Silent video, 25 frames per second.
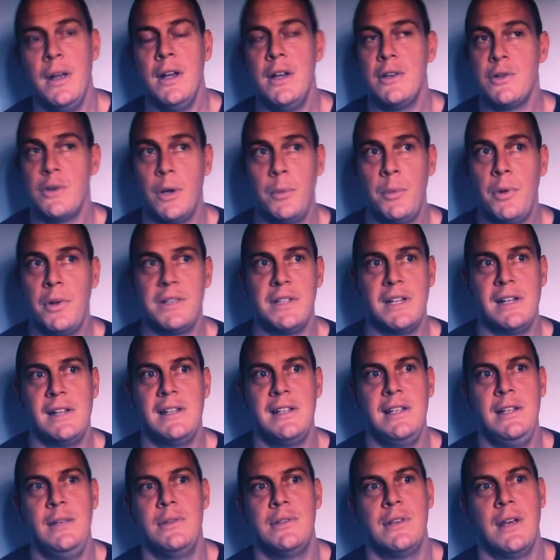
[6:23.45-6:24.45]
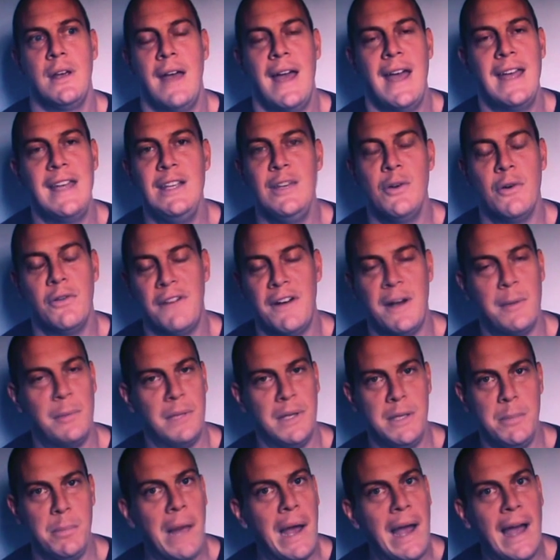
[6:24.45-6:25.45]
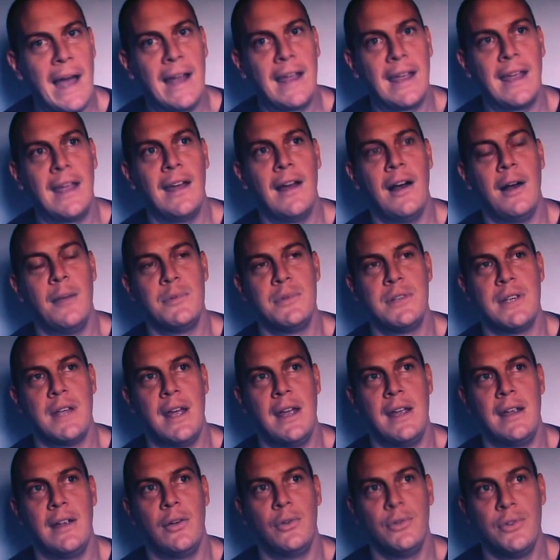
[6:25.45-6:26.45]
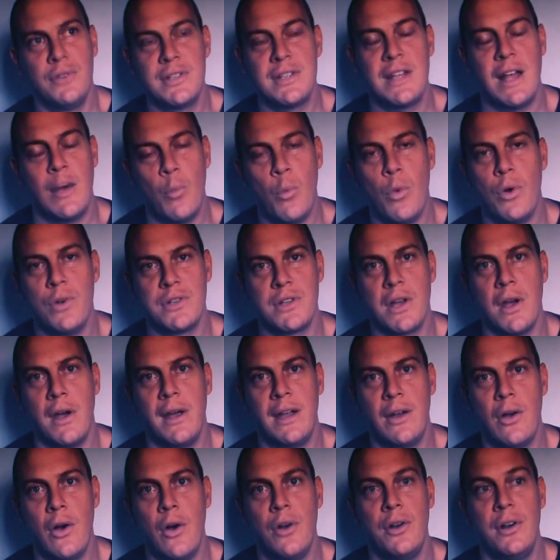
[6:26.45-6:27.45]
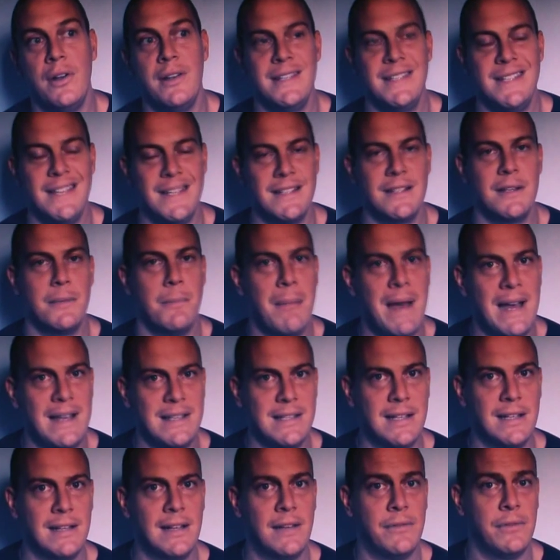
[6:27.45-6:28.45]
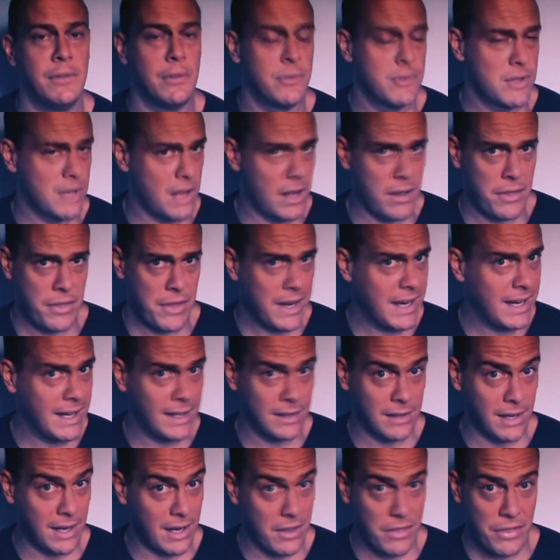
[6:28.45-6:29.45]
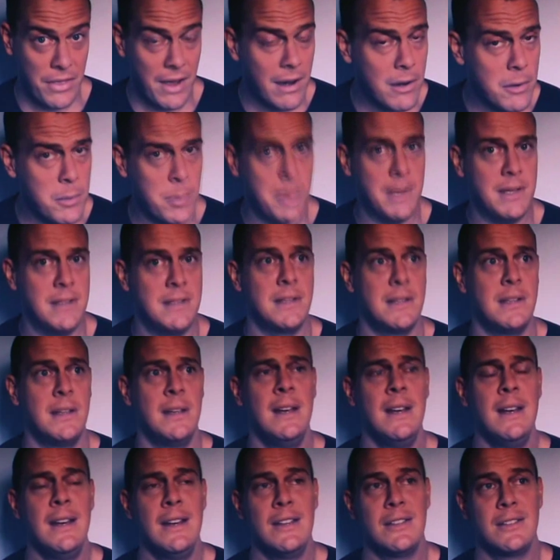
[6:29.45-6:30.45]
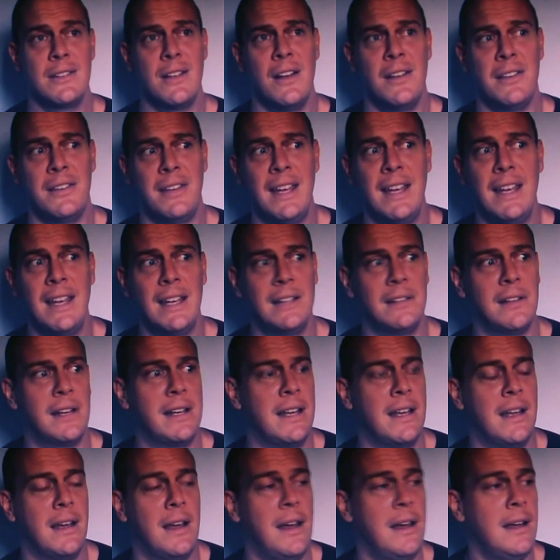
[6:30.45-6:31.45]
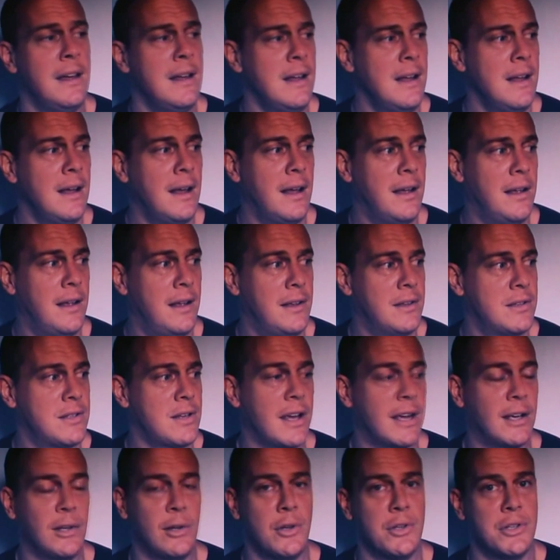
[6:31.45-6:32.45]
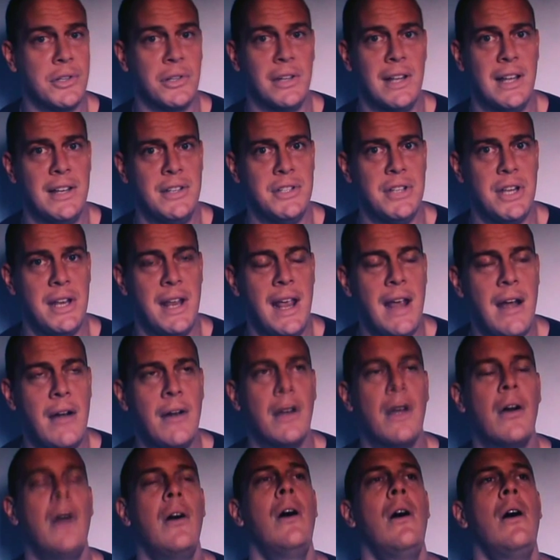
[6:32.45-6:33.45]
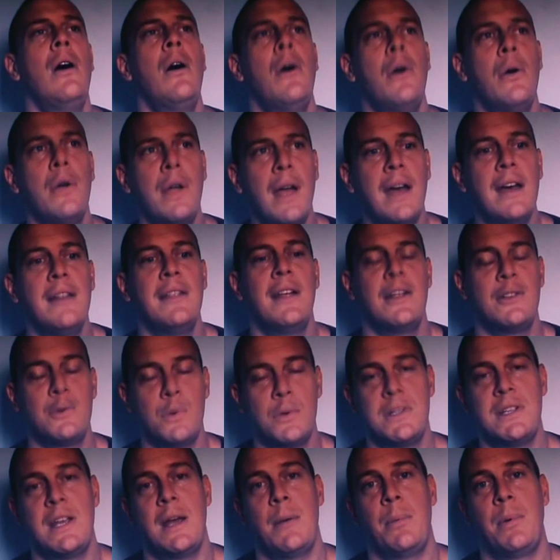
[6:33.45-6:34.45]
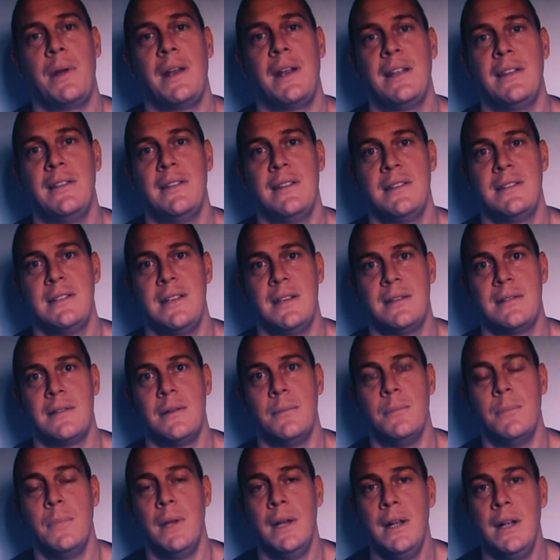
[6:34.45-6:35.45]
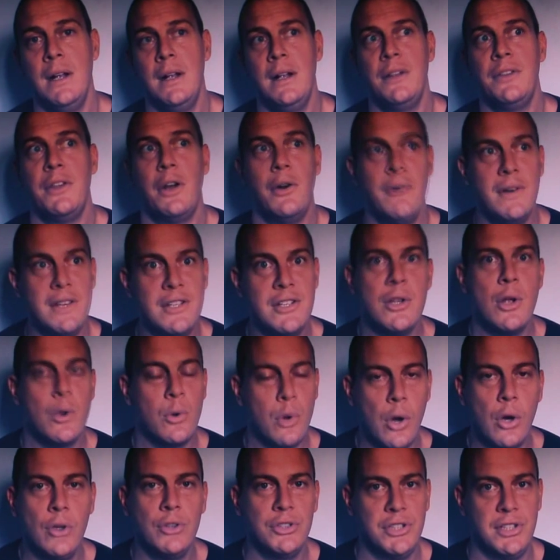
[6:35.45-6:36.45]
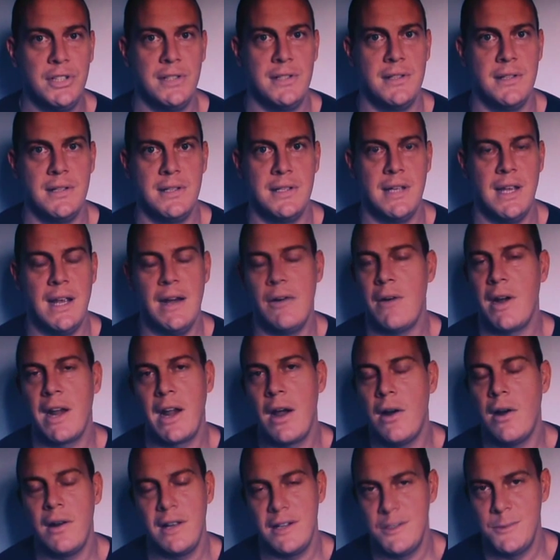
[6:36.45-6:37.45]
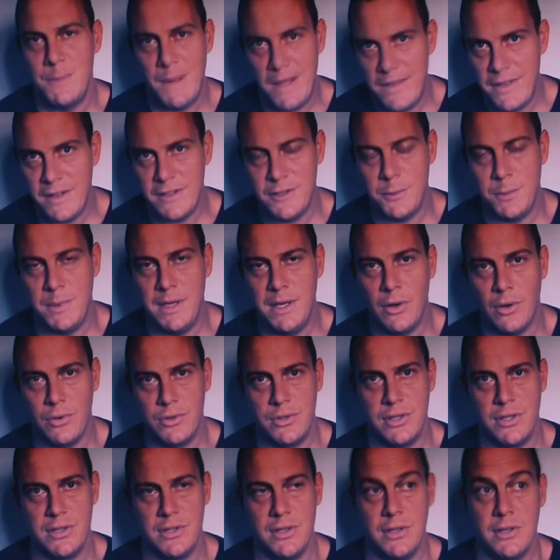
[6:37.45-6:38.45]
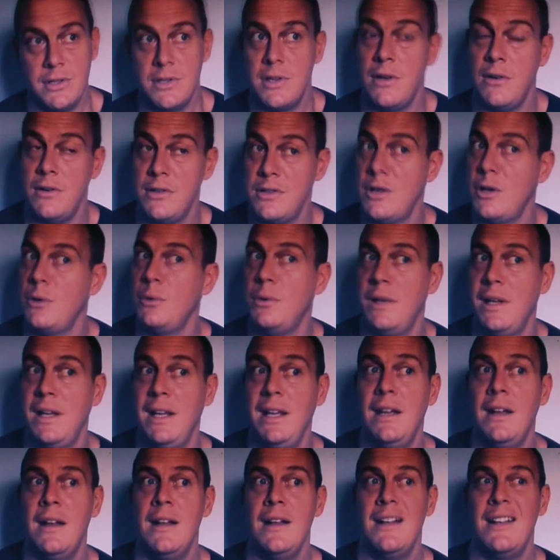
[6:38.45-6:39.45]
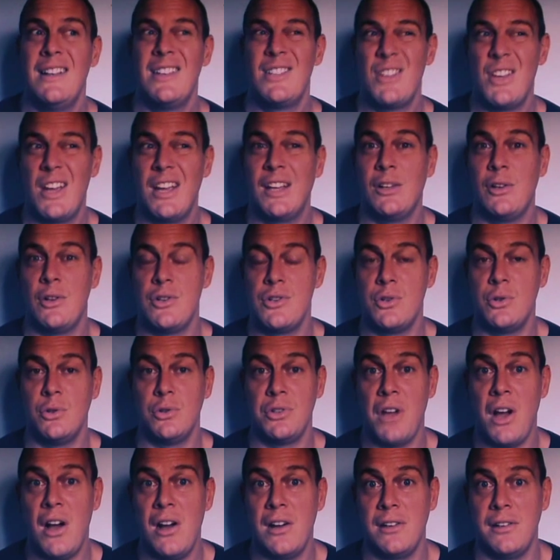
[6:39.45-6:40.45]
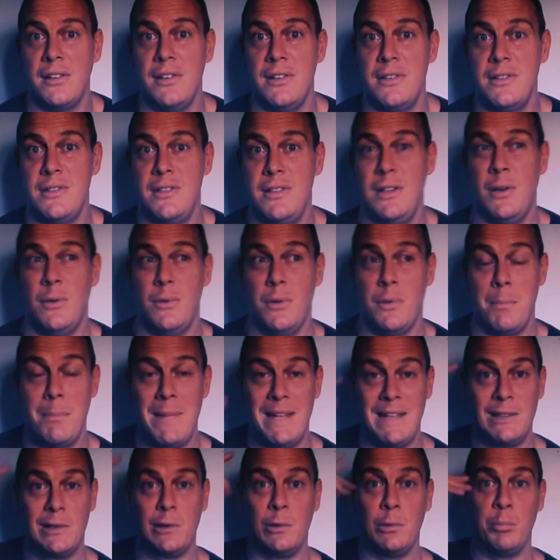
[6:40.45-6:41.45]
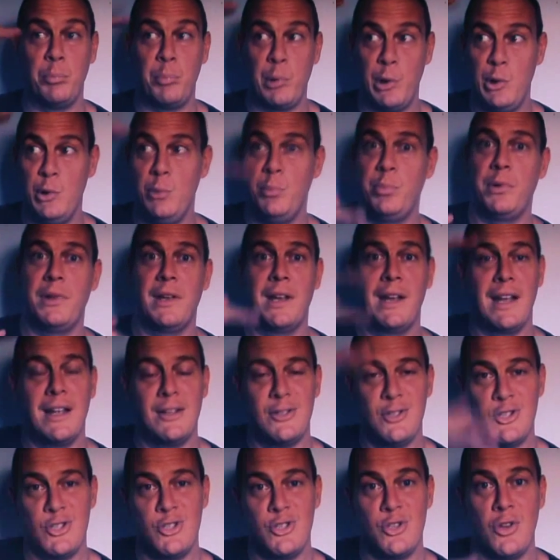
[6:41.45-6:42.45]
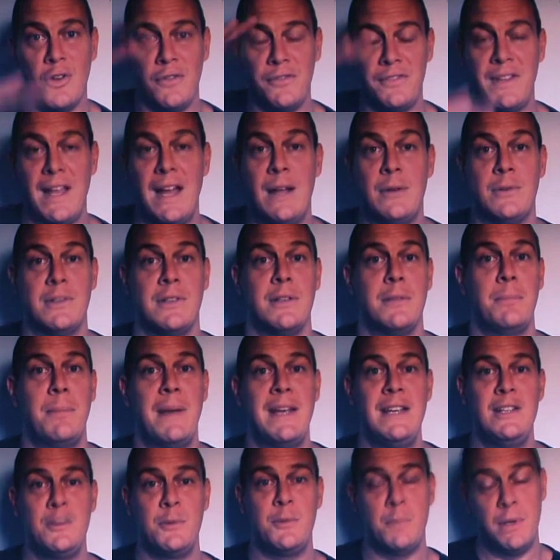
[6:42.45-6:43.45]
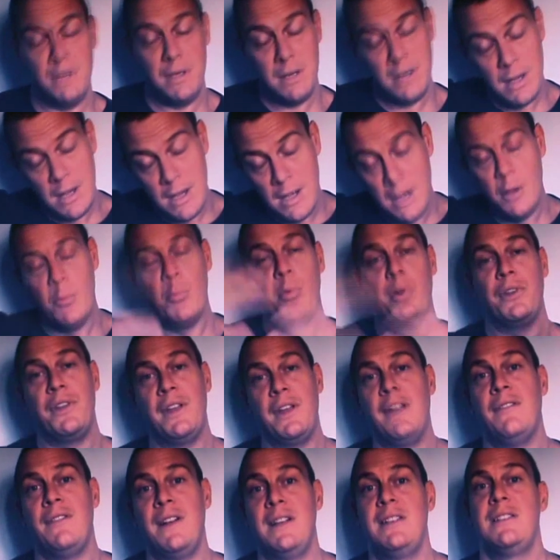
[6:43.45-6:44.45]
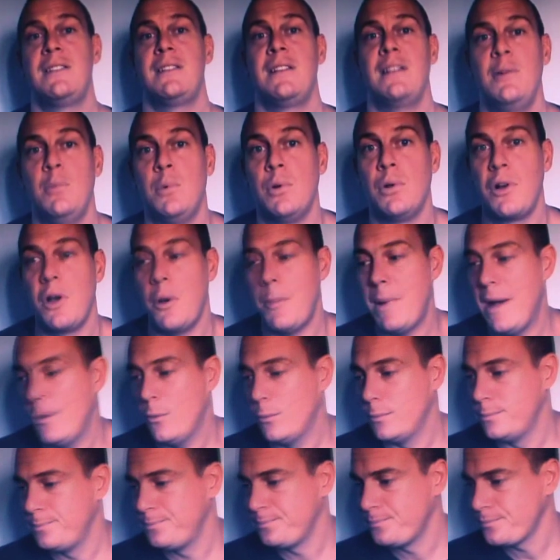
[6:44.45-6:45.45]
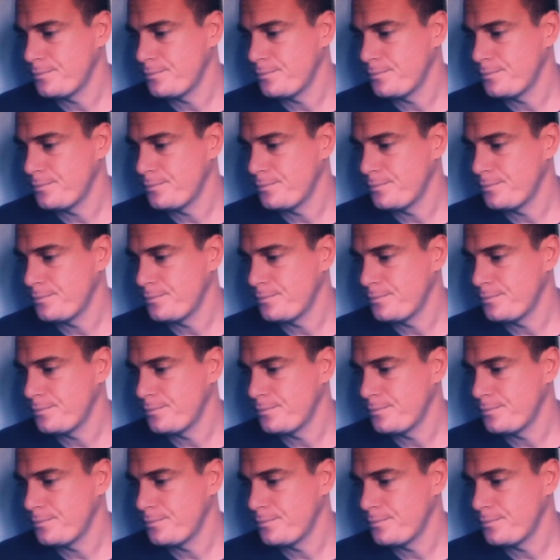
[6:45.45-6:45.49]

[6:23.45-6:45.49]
So I'm not telling you to hate your family back. I'm saying understand what's going on at a systematic level. Start thinking like a therapist. Start thinking like a psychological engineer and go, oh, okay, that's what's happening in this system. There is no consciousness here. I can't expect there to be consciousness. There is only psychological darkness, the mental poop that gets stuffed down to the basement, but that eventually will come out.